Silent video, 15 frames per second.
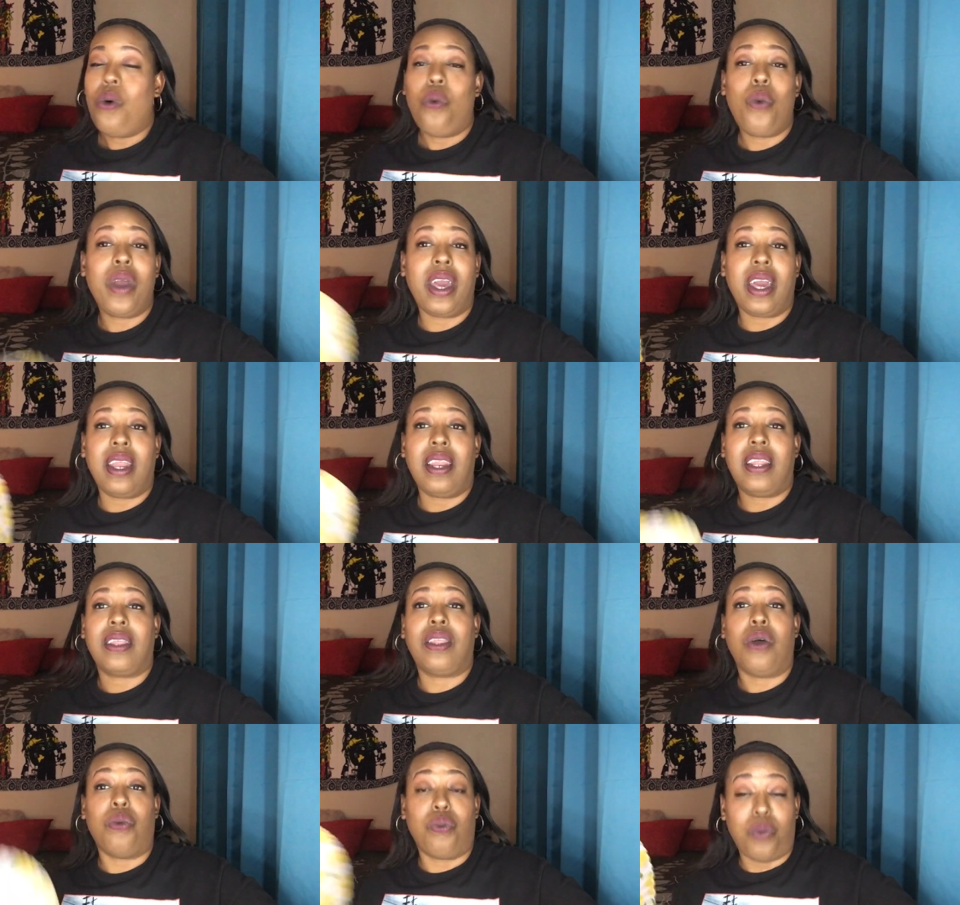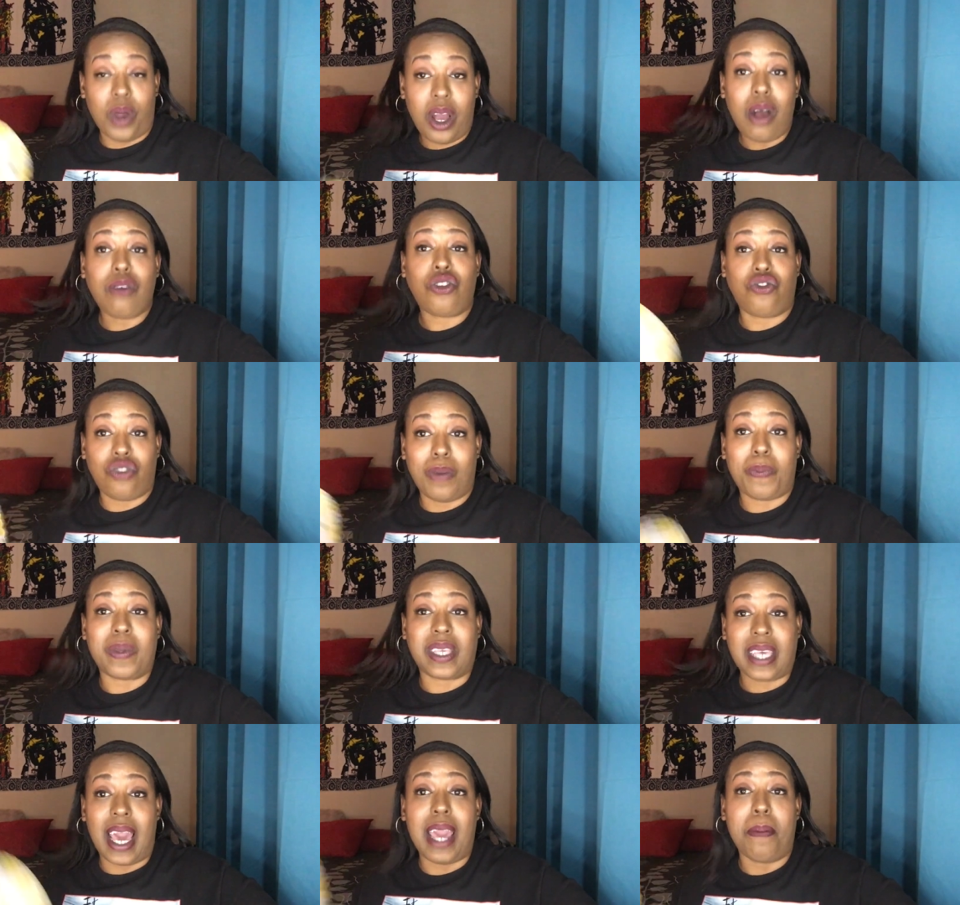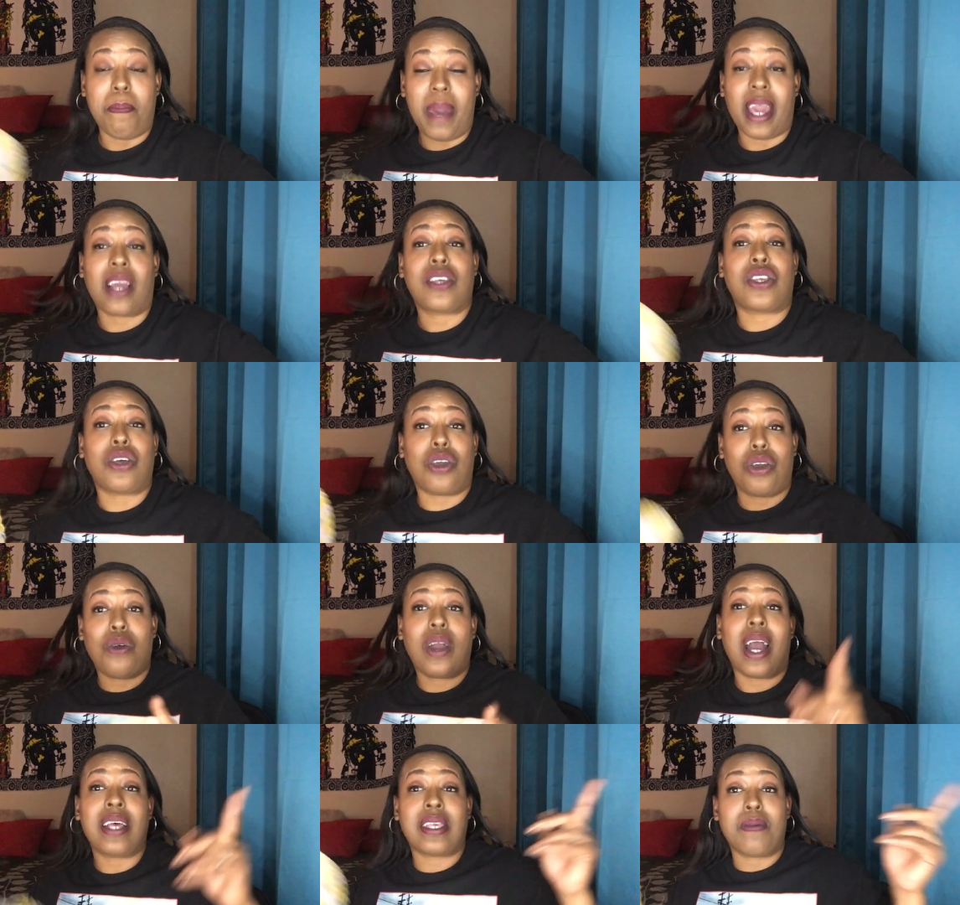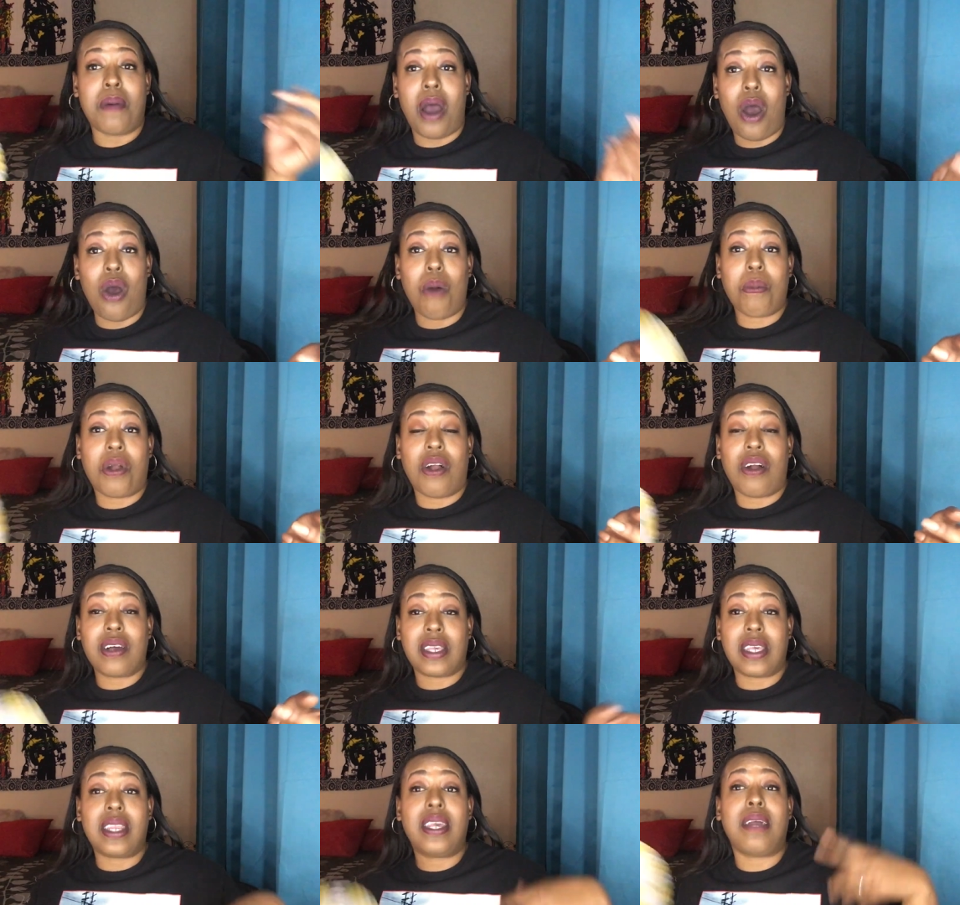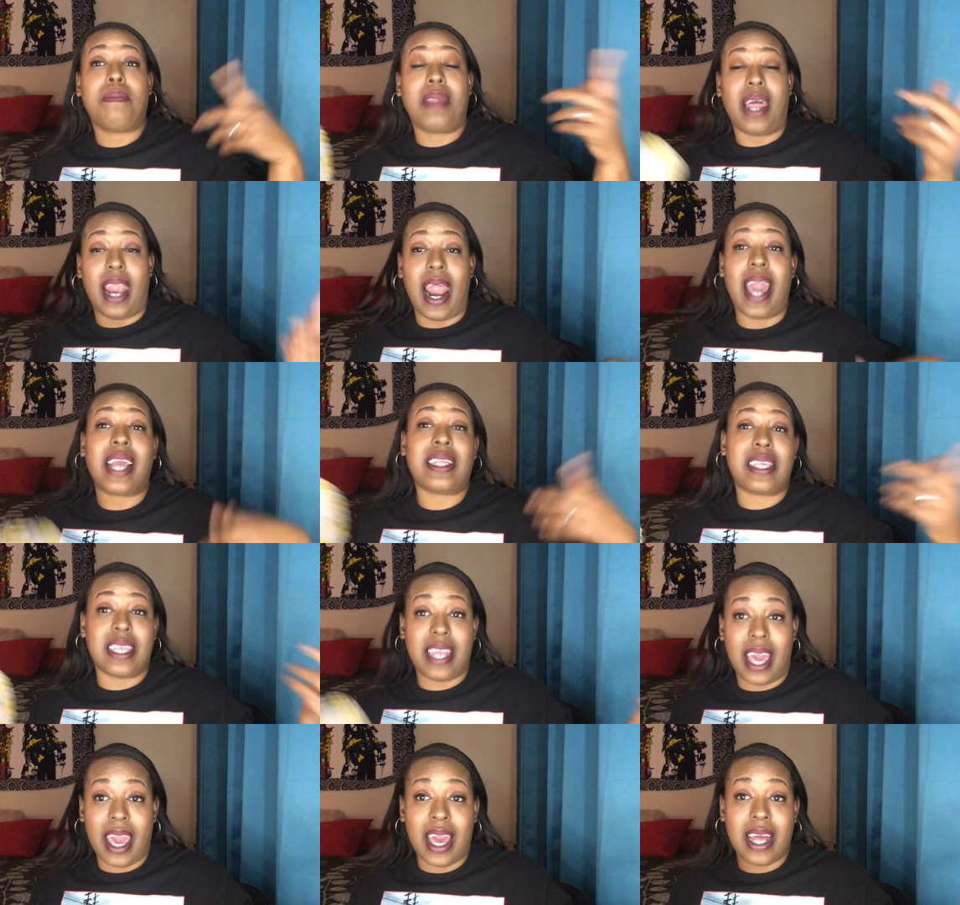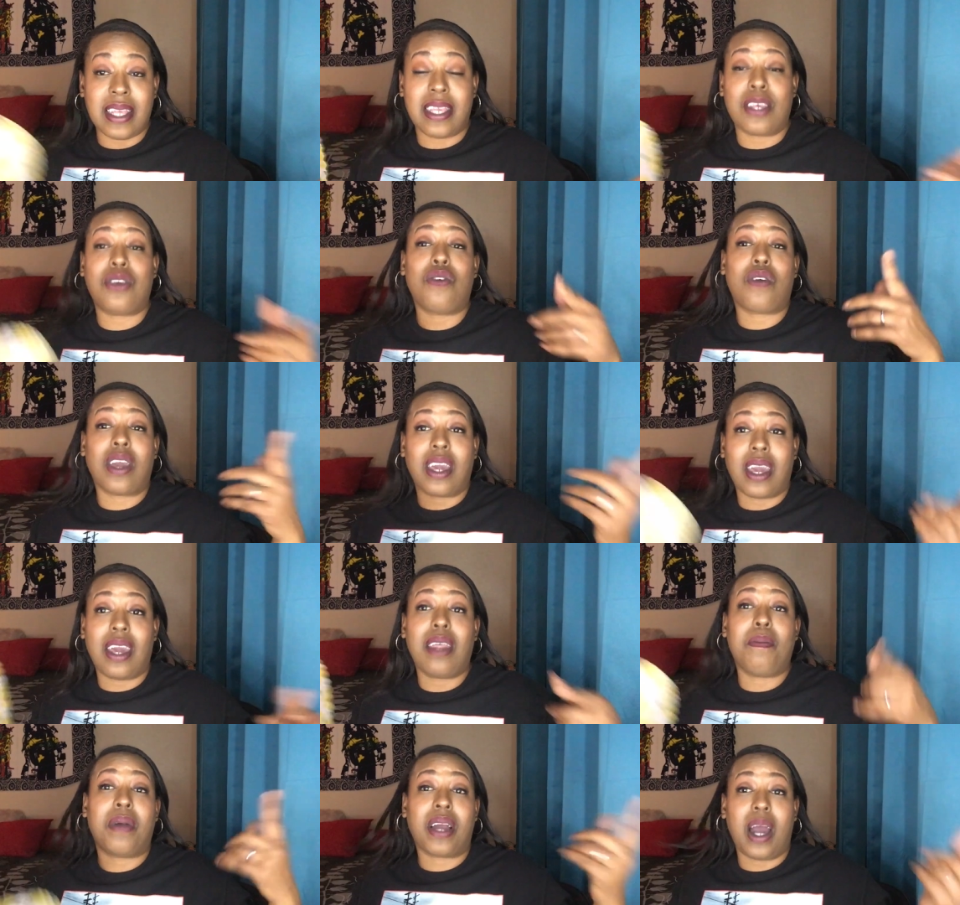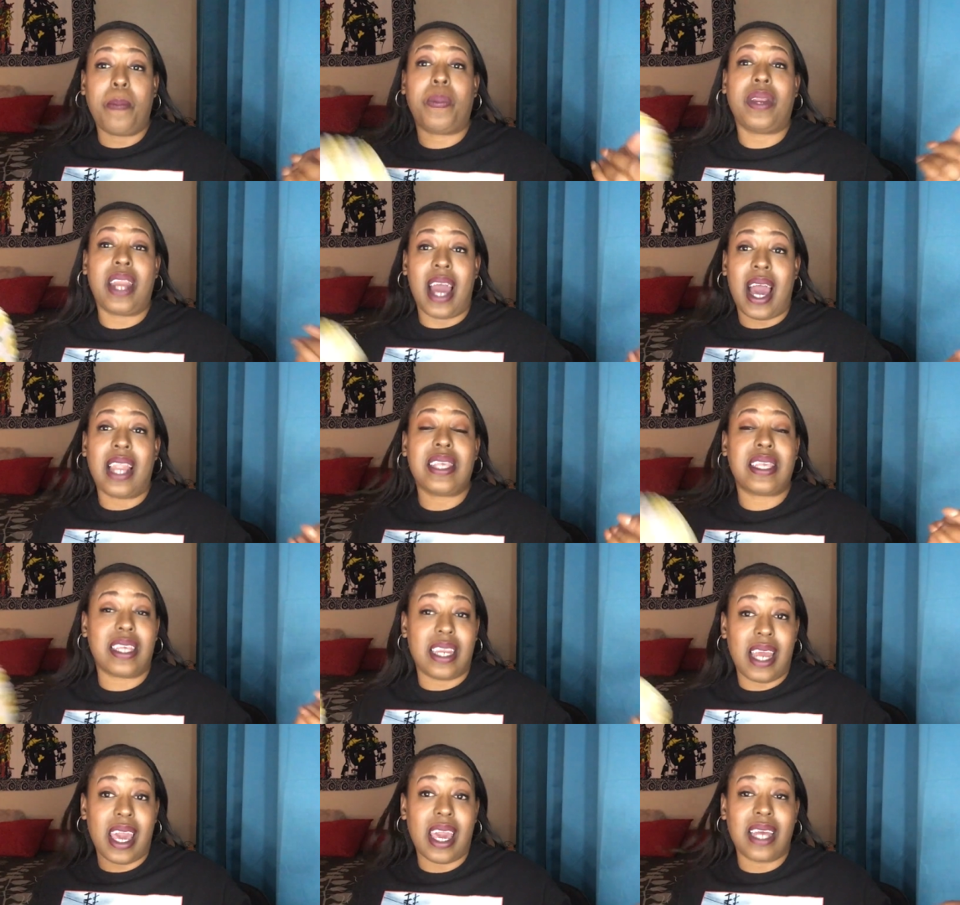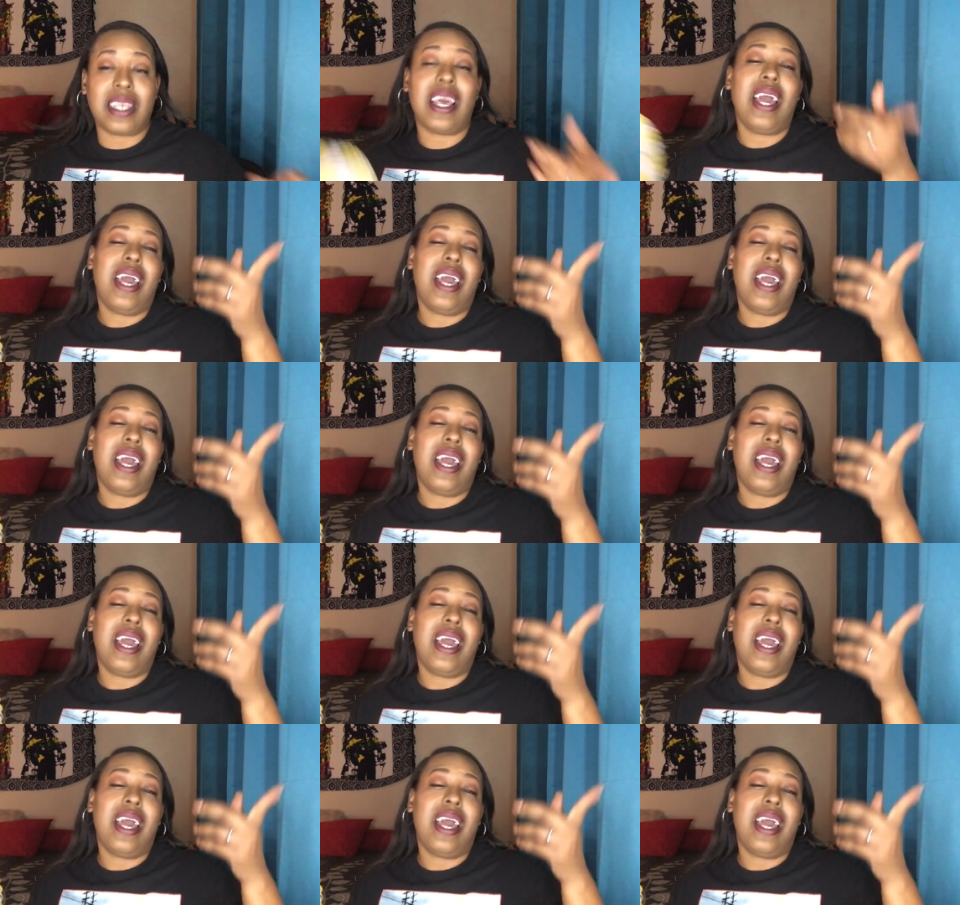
when the real strippers can't make it. So you got some homegirls in them that like to dance and you can get them a couple dollars to dance.